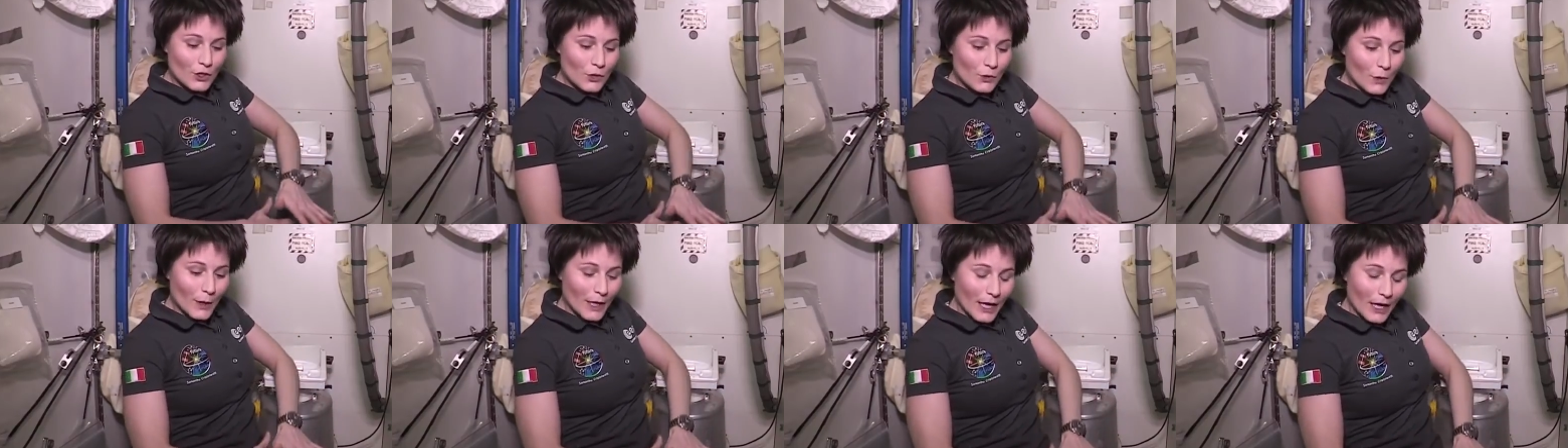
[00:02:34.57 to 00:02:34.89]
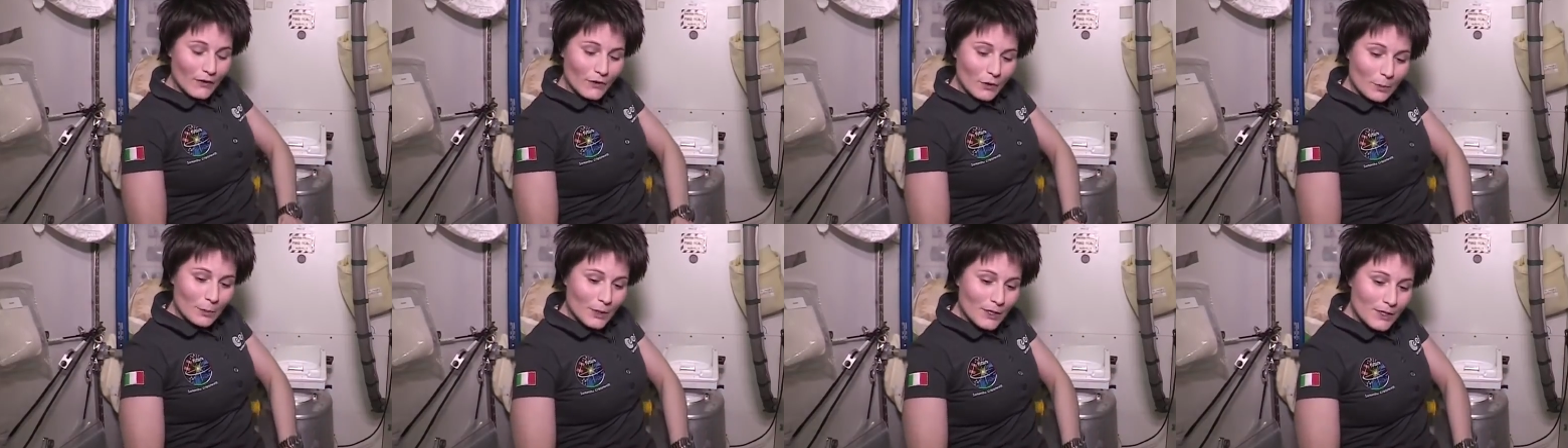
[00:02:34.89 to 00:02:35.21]
to
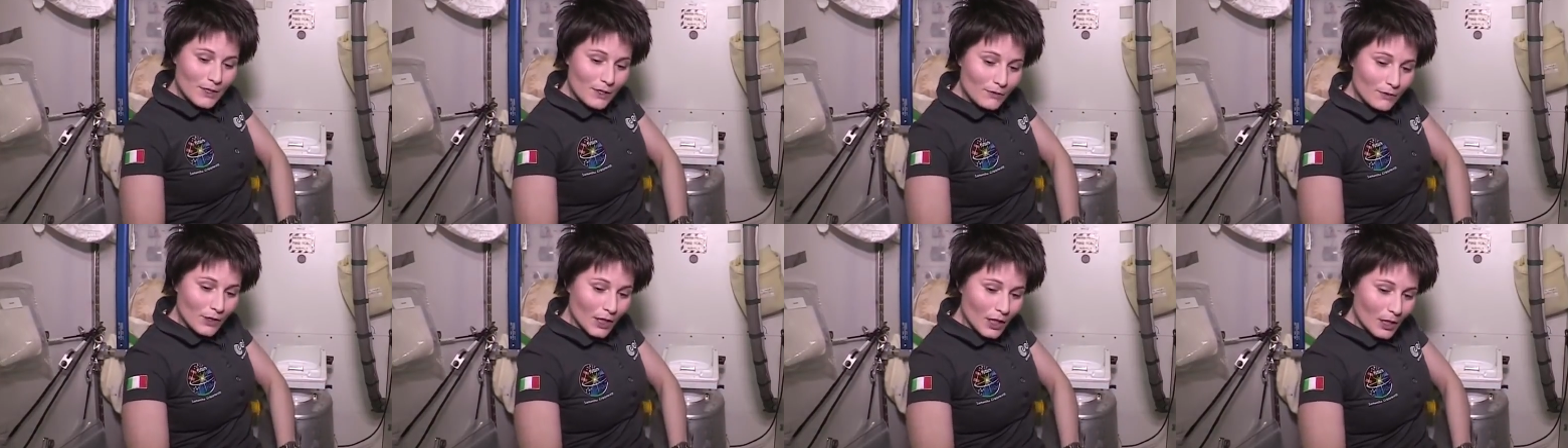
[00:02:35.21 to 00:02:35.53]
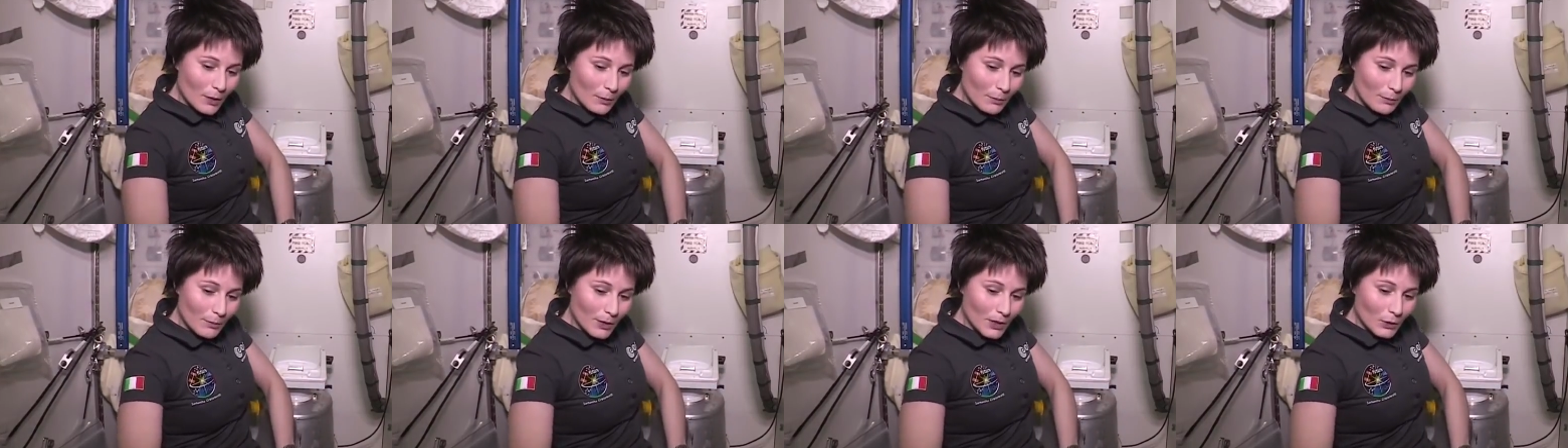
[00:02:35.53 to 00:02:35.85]
another piece of
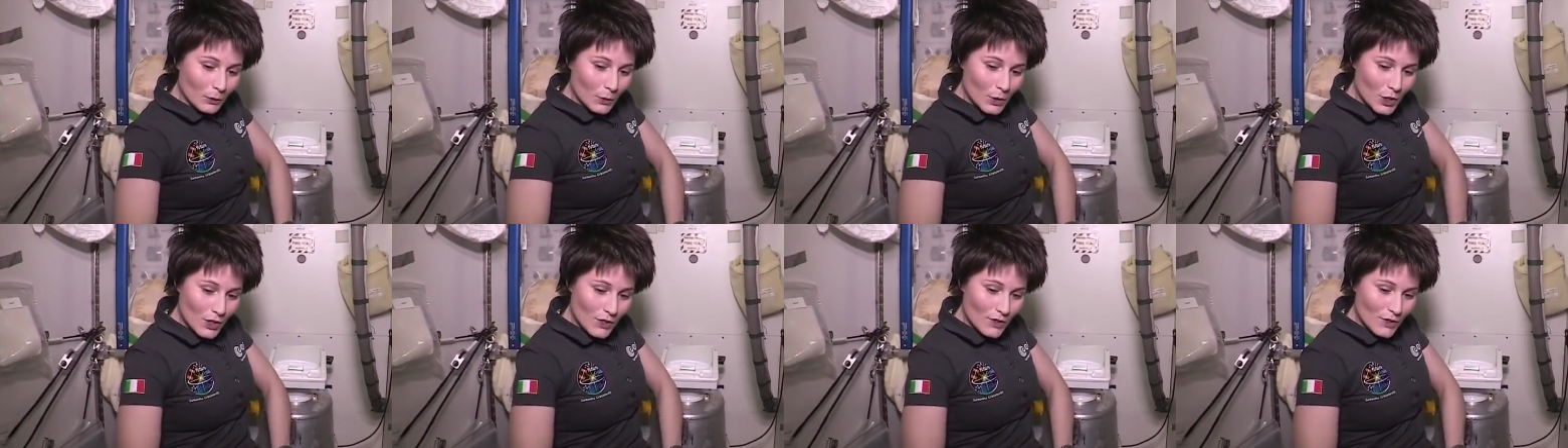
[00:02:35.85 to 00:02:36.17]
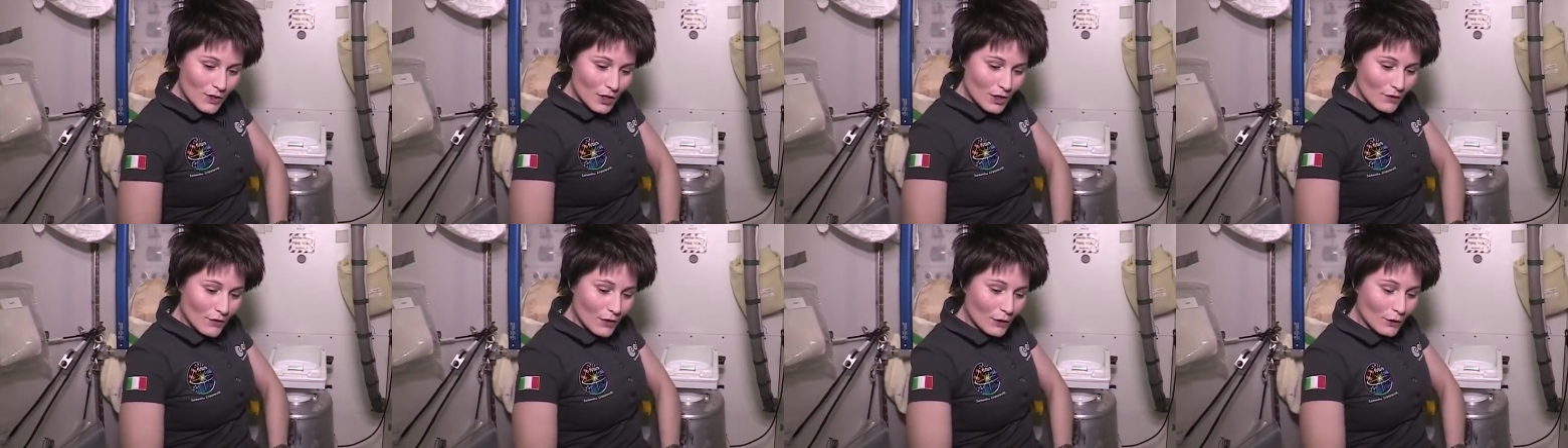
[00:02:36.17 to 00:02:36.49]
equipment which
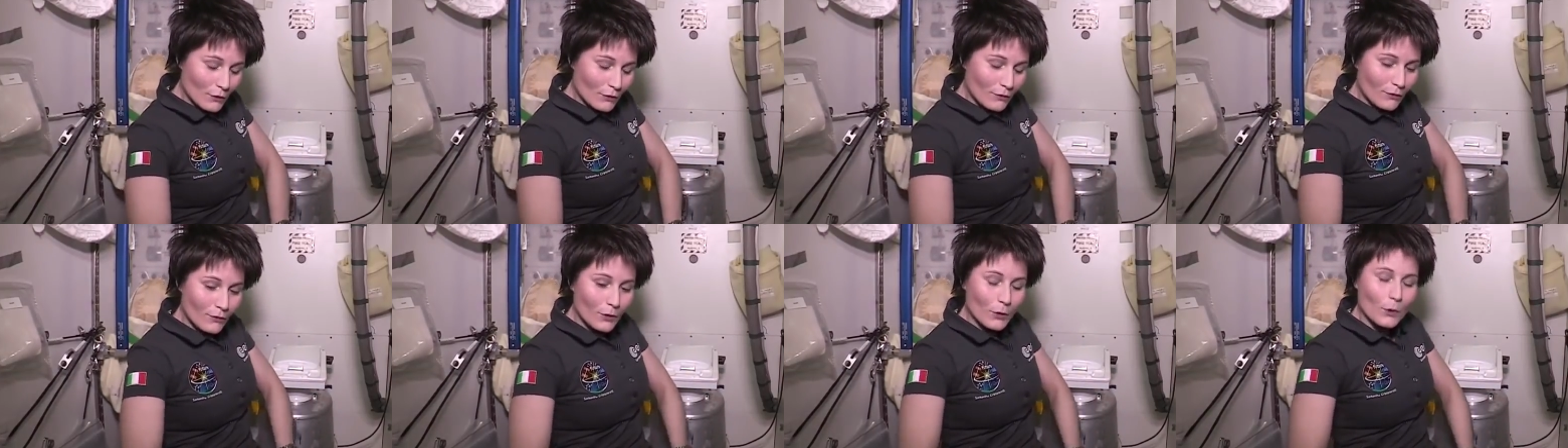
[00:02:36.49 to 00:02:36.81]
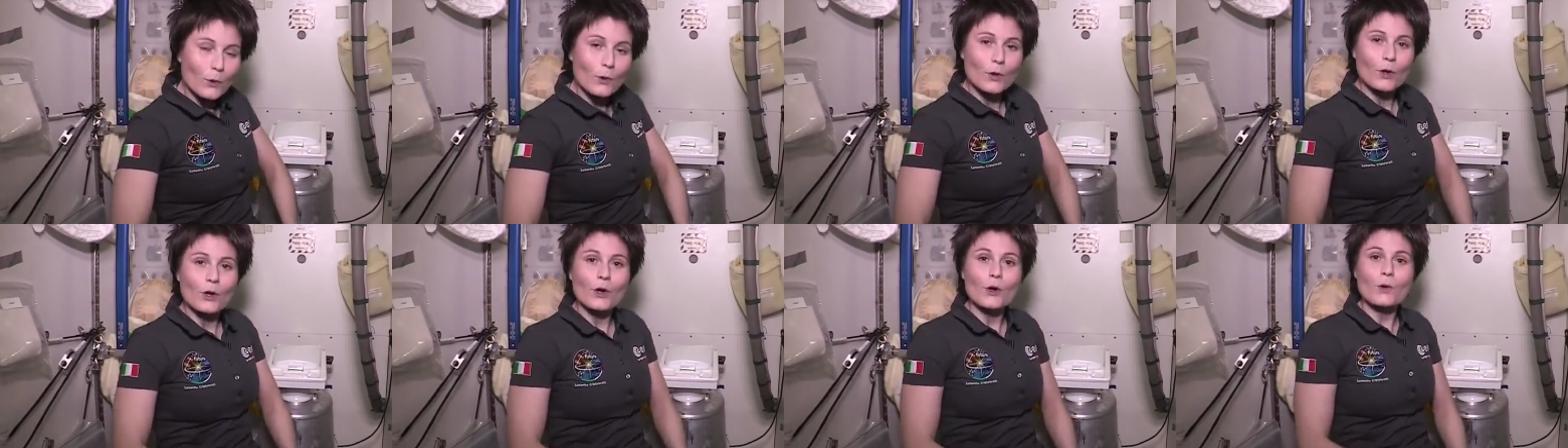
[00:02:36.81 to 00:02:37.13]
is here in the
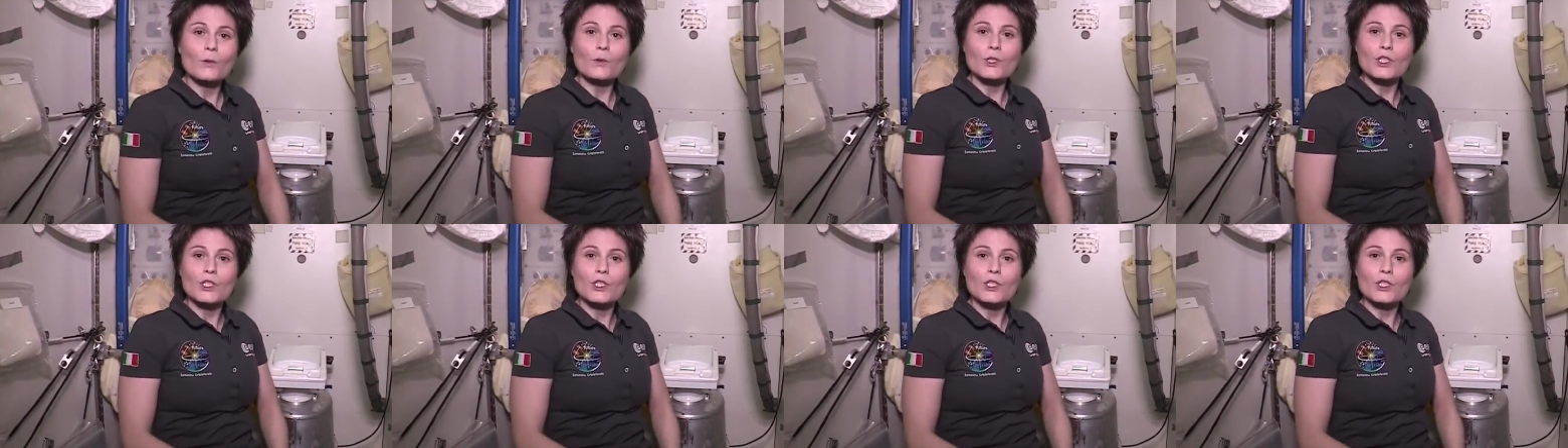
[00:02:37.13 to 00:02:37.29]
floor,